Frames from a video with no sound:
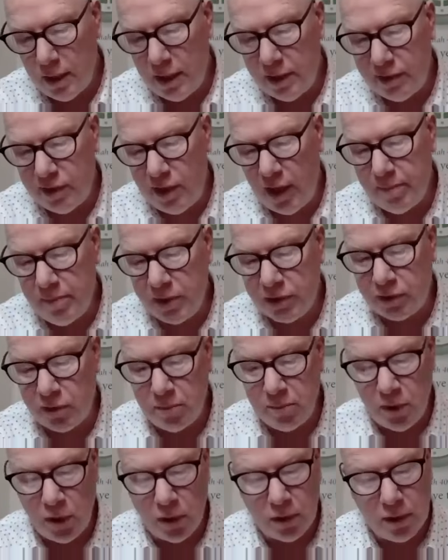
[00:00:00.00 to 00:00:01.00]
He said,
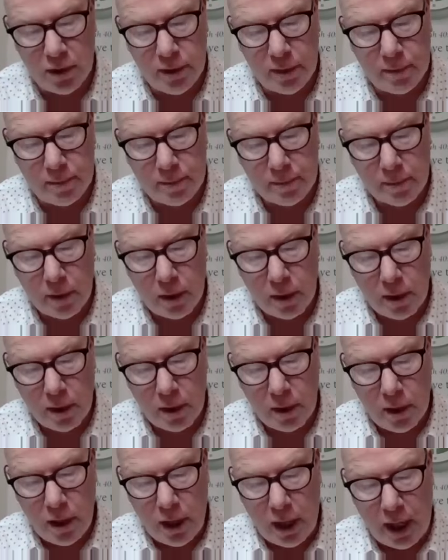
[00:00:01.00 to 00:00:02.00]
Mr. Mueller,
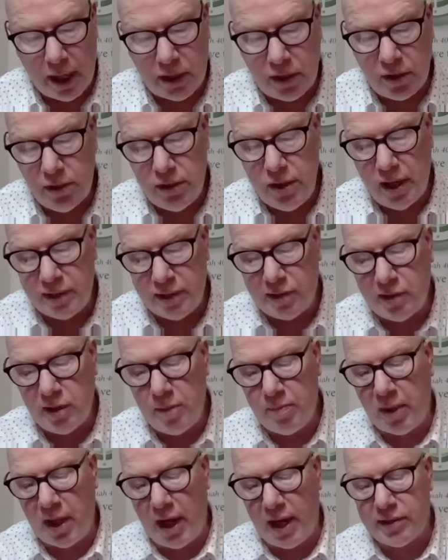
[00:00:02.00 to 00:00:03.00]
I could not
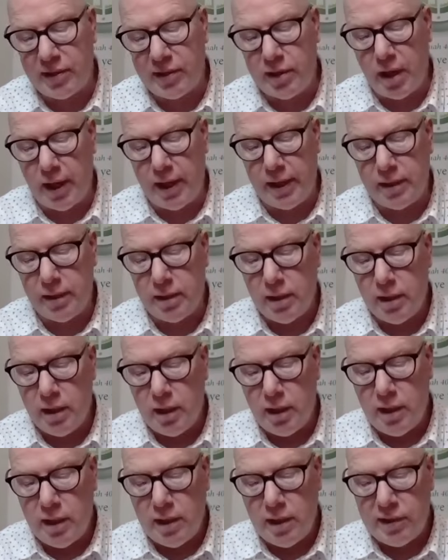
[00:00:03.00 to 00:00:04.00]
sleep last night.
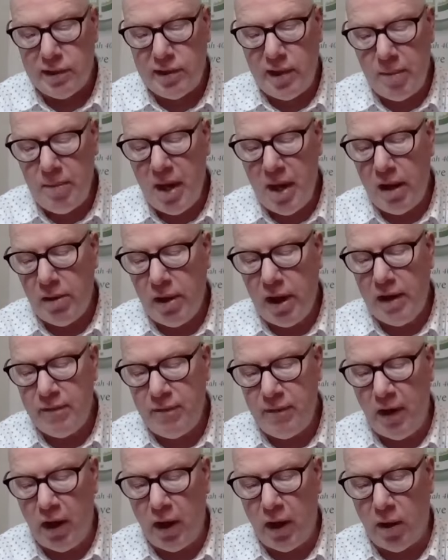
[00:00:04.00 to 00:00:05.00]
Somehow I
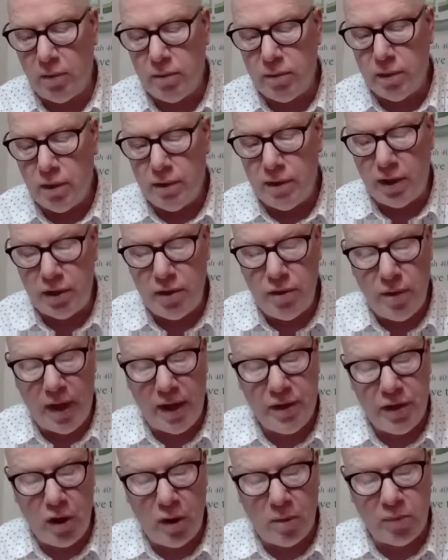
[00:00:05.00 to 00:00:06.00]
felt that you
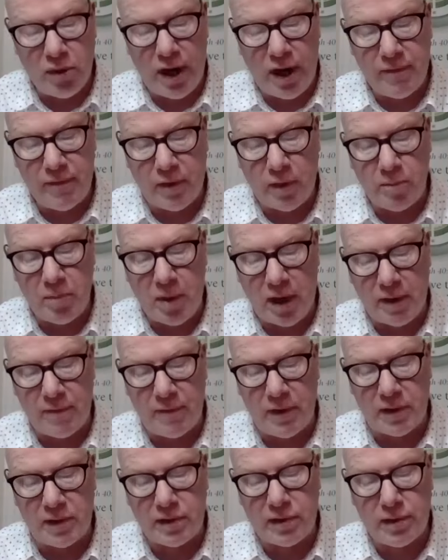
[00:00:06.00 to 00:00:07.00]
had no bread for
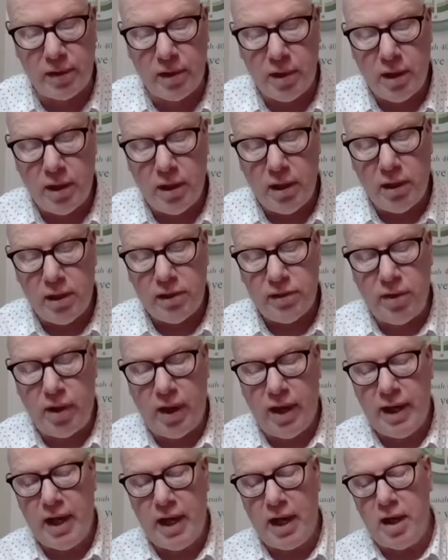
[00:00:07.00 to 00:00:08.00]
breakfast. So
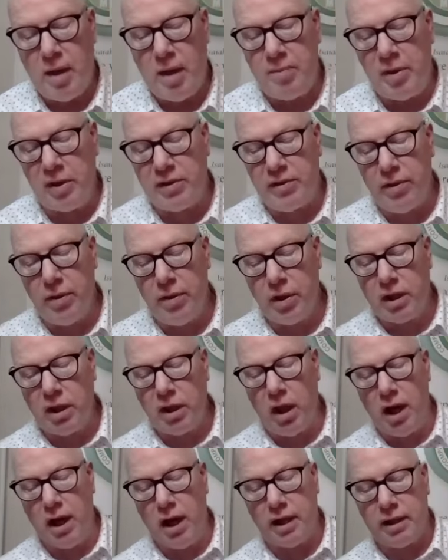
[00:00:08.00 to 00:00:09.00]
I got up at two
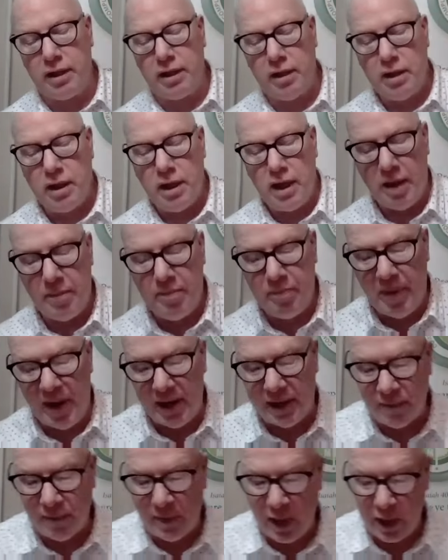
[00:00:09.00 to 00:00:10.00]
o'clock and
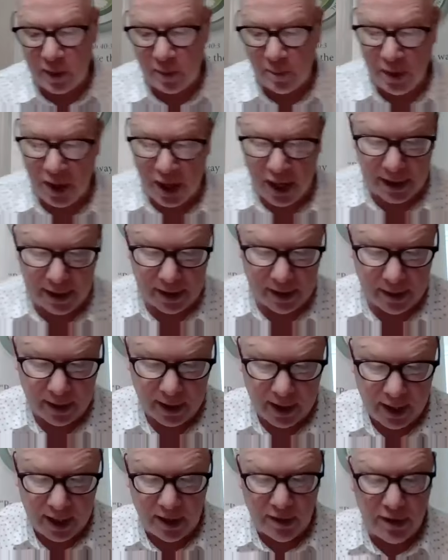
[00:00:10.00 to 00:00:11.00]
baked fresh bread.
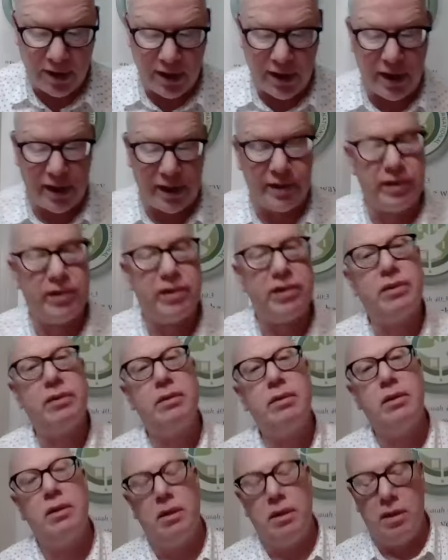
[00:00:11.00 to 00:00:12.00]
Here it is.
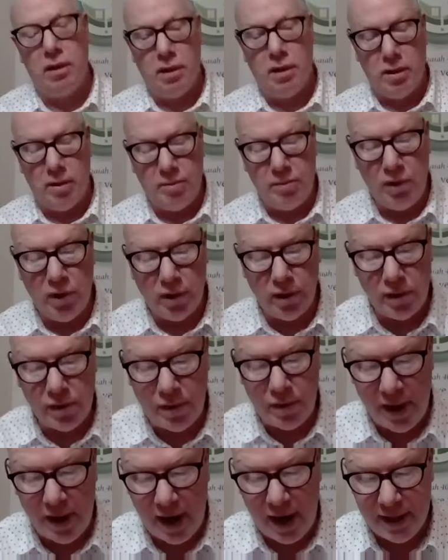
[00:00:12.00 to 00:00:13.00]

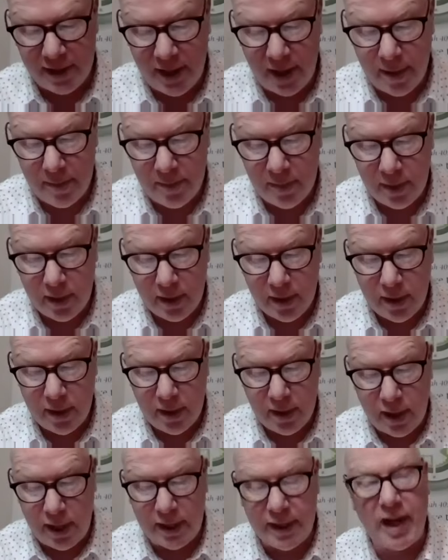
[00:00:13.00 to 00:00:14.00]
Mueller thanked him
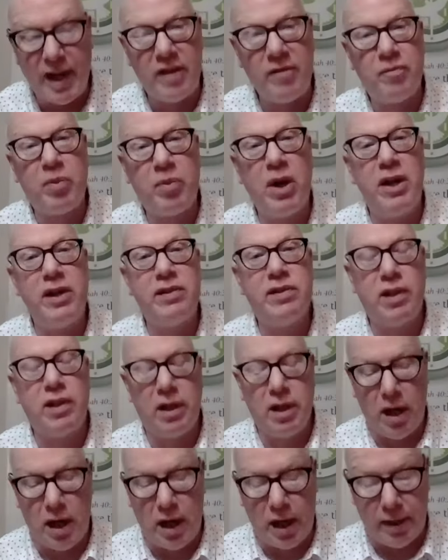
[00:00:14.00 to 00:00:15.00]
and gave praise
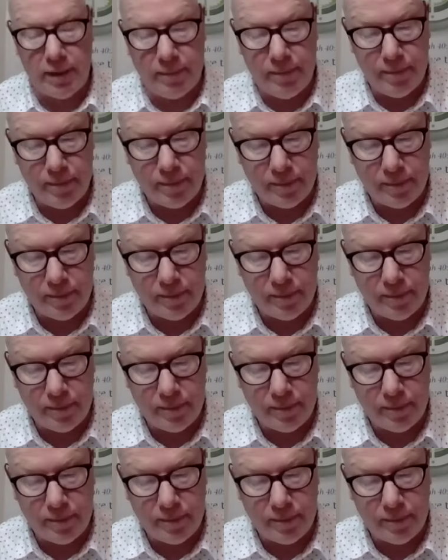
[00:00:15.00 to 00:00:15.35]
to God.